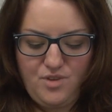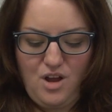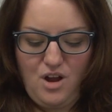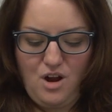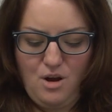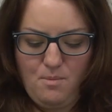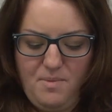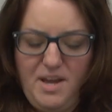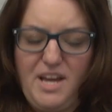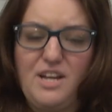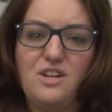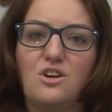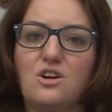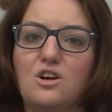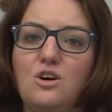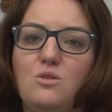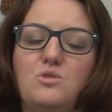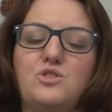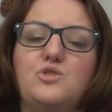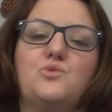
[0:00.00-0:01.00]
Our main
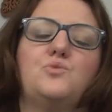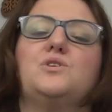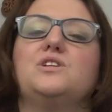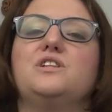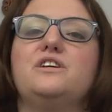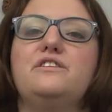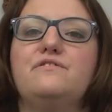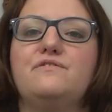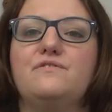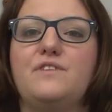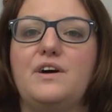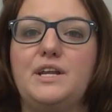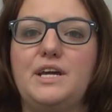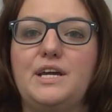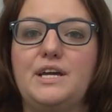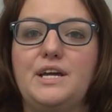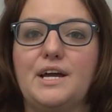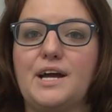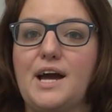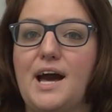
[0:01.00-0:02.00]
girl was really
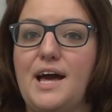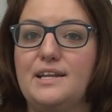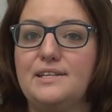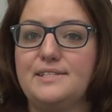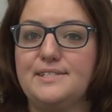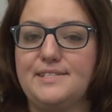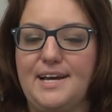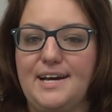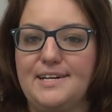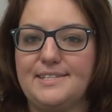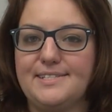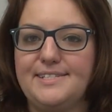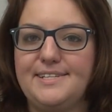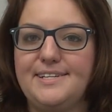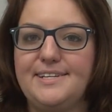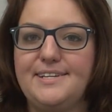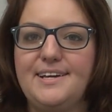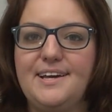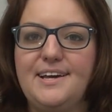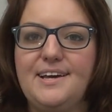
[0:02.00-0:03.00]
funny and kind of
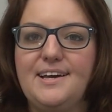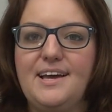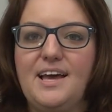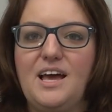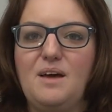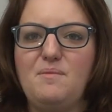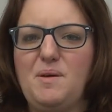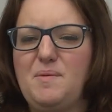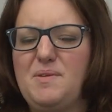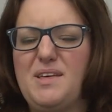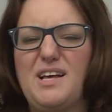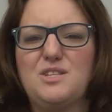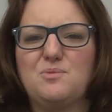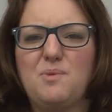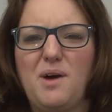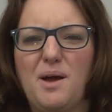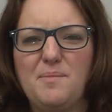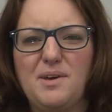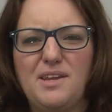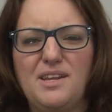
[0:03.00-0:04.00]
sassy, and maybe that's
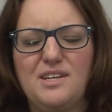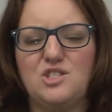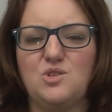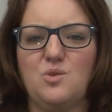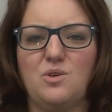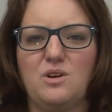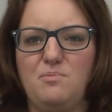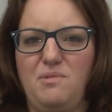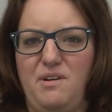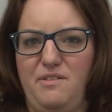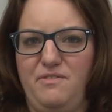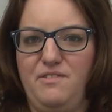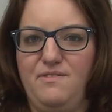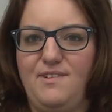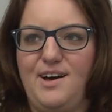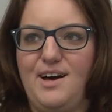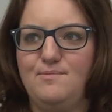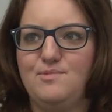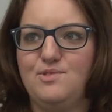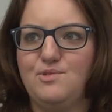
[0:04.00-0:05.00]
why I'm getting sort of Buffy
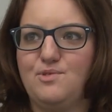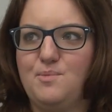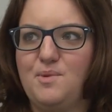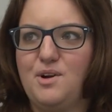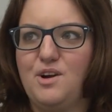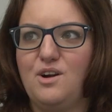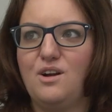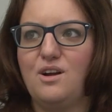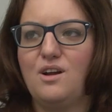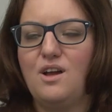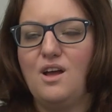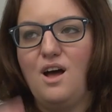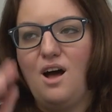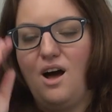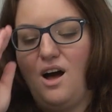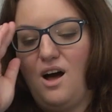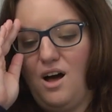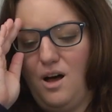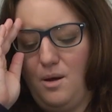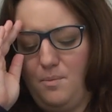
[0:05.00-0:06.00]
vibes from her,
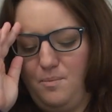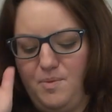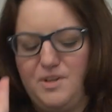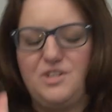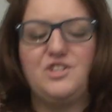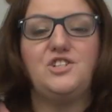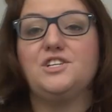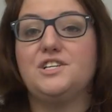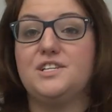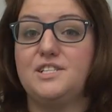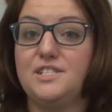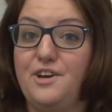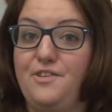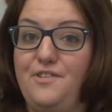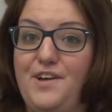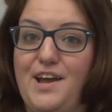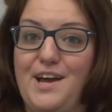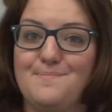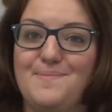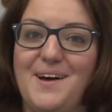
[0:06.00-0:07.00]
but she is
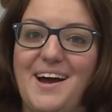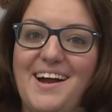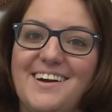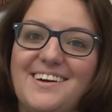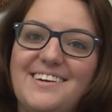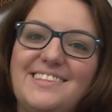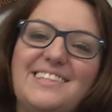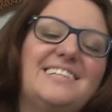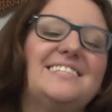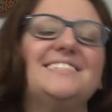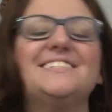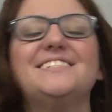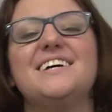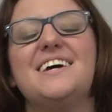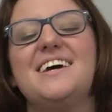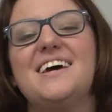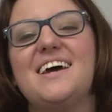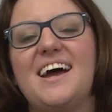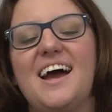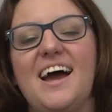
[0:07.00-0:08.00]
a vampire in this.
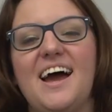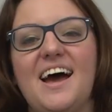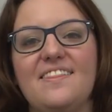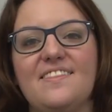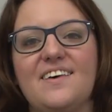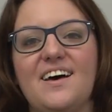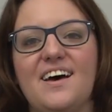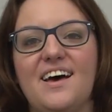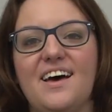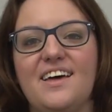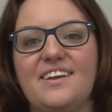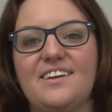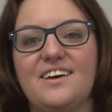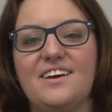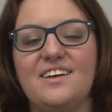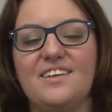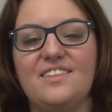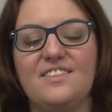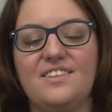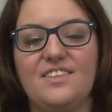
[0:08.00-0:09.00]
And
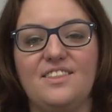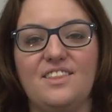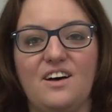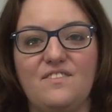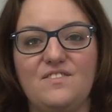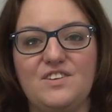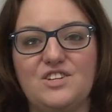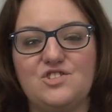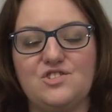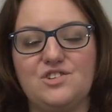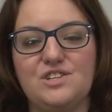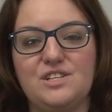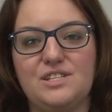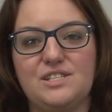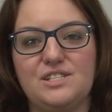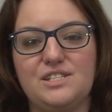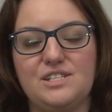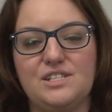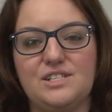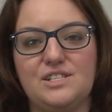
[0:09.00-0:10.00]
then the love
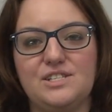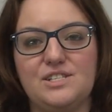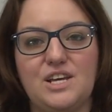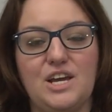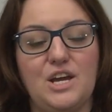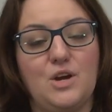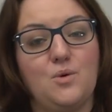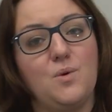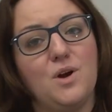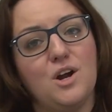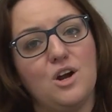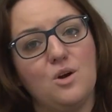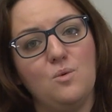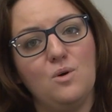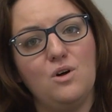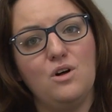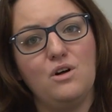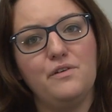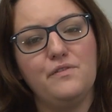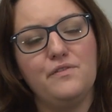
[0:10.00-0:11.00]
interest is a
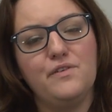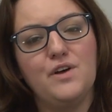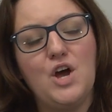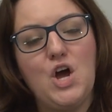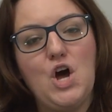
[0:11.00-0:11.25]
werewolf